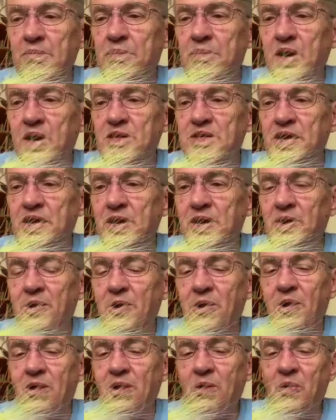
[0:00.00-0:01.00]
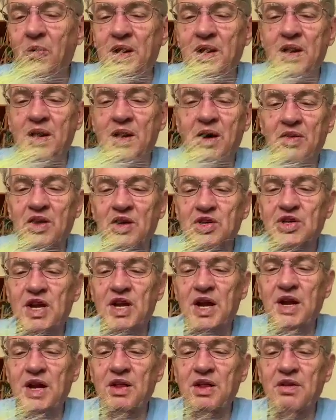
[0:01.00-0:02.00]
bucktail all the way down the
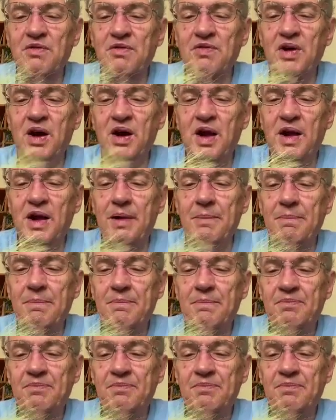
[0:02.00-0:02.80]
shank of the fly.